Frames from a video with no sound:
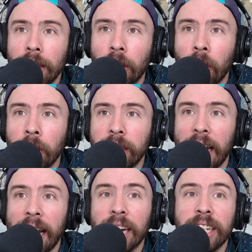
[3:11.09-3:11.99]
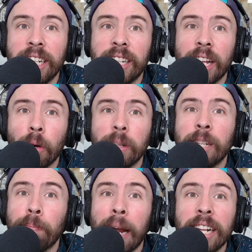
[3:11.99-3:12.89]
The Kernza adds a subtle,
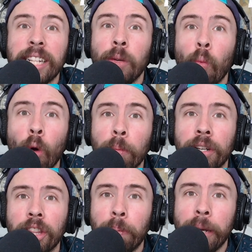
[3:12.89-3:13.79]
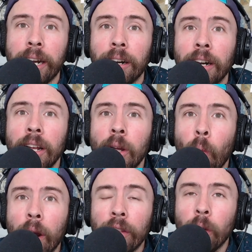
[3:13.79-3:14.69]
spicy warmth to the beer,
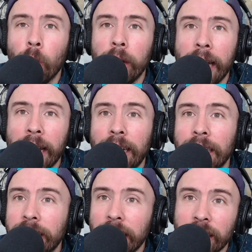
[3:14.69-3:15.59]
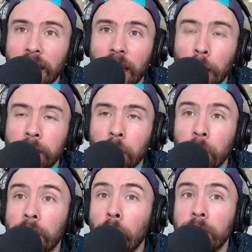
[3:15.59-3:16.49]
while the organic Contessa hops
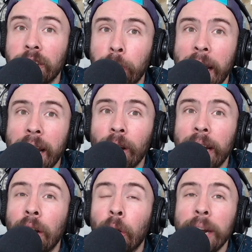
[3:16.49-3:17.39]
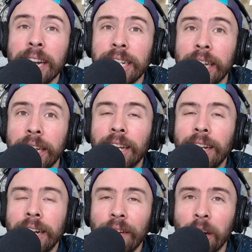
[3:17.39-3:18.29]
with notes of pear and green tea
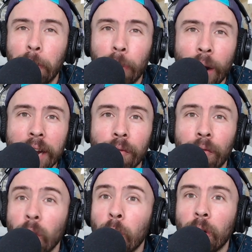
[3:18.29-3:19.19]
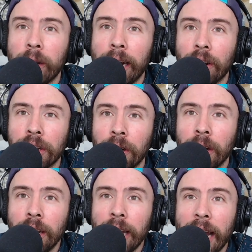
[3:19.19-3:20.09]
give it a bright floral
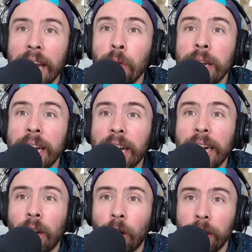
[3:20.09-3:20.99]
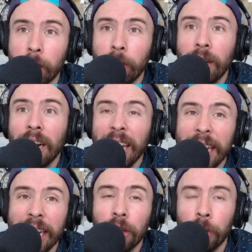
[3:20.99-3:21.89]
character and uniquely crisp,
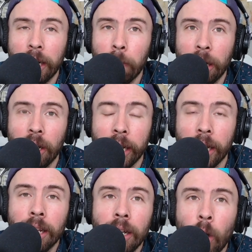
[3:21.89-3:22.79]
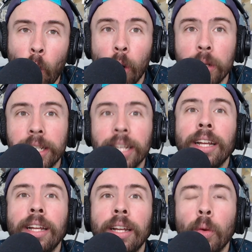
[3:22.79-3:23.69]
clean drinkability. Quote,
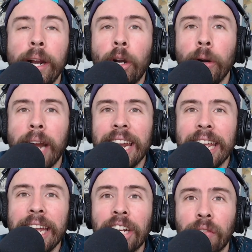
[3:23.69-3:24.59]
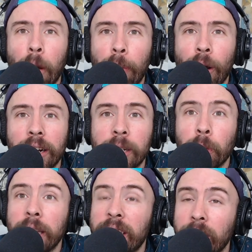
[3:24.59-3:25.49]
we create each of our
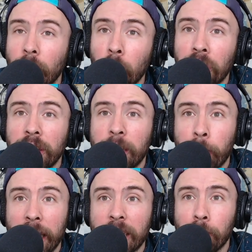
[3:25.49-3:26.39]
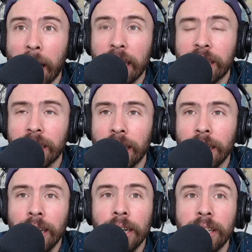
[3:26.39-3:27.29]
products with a solutions based mindset,
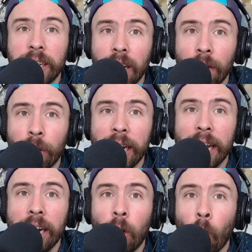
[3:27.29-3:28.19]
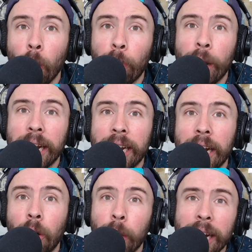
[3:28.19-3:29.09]
discovering and incorporating
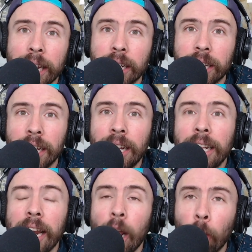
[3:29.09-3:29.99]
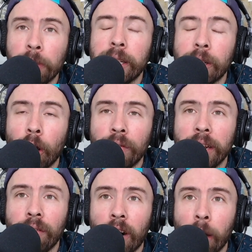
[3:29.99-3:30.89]
ingredients that help to solve
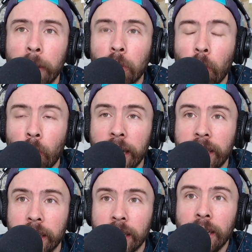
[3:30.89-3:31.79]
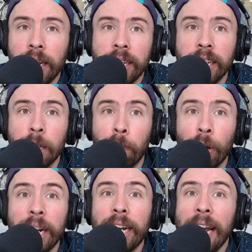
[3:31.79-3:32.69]
the environmental crisis, says
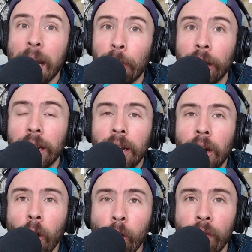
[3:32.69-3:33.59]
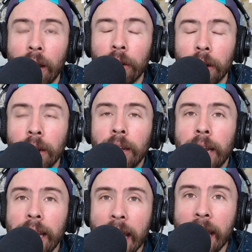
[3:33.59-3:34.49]
Birgit Cameron, co founder
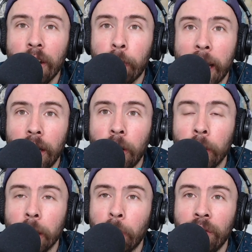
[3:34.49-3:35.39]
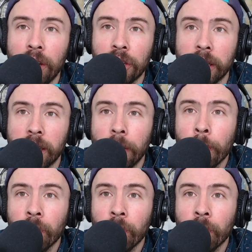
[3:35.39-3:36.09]
and head of Patagonia Provisions.